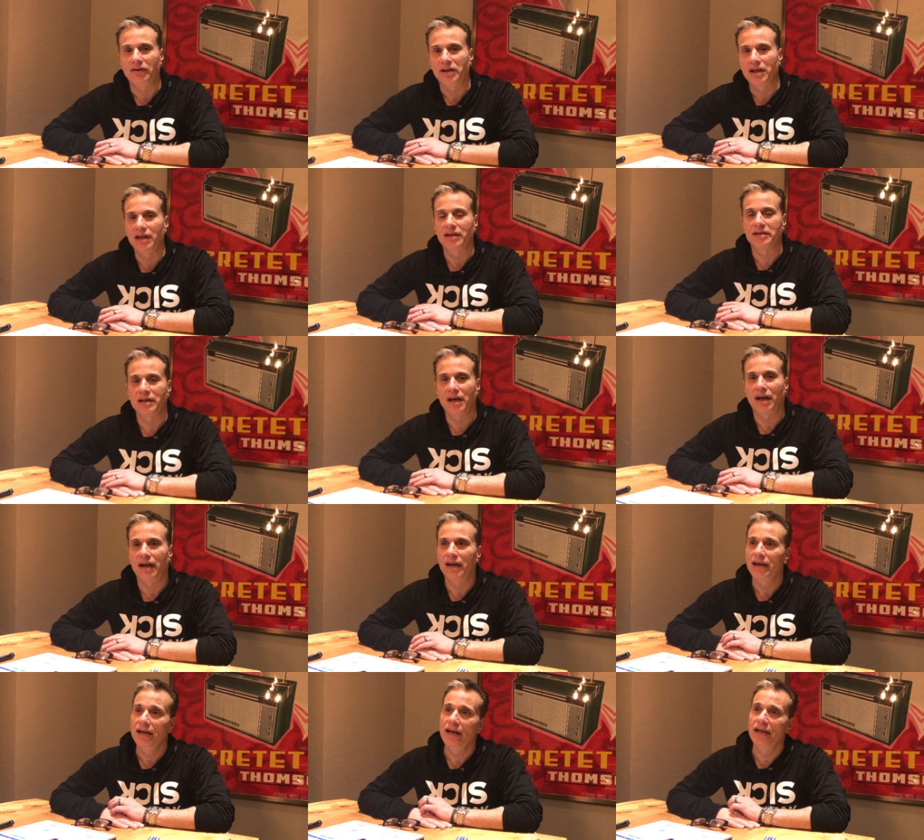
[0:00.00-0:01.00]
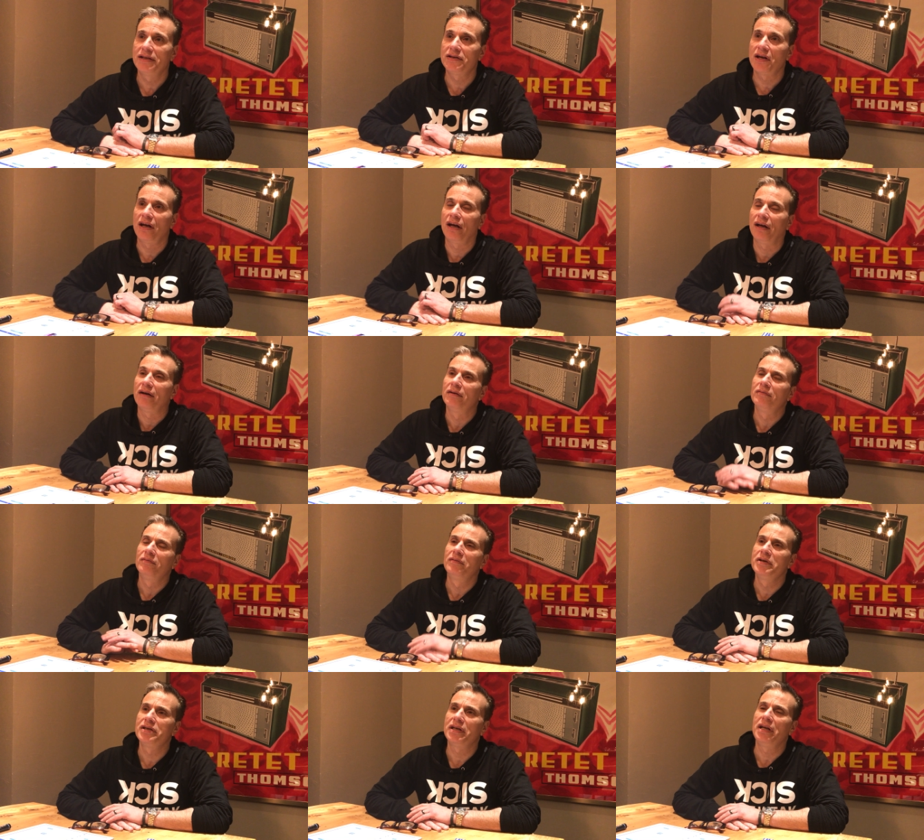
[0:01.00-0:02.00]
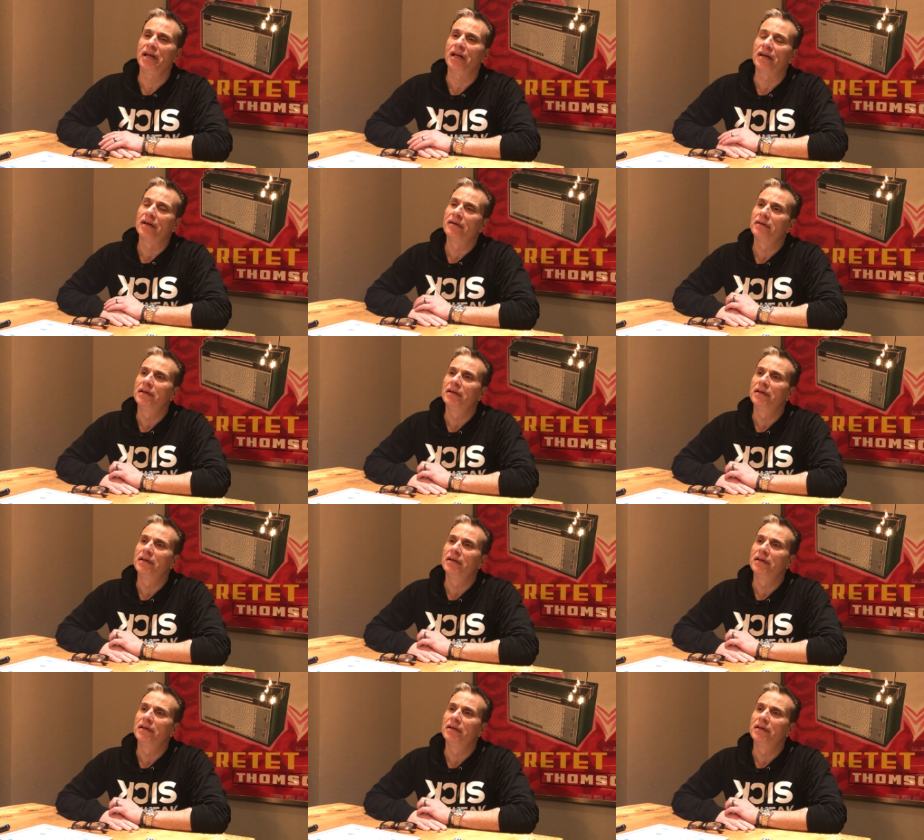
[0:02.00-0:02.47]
He needs, uh, he needs, uh, what does he need?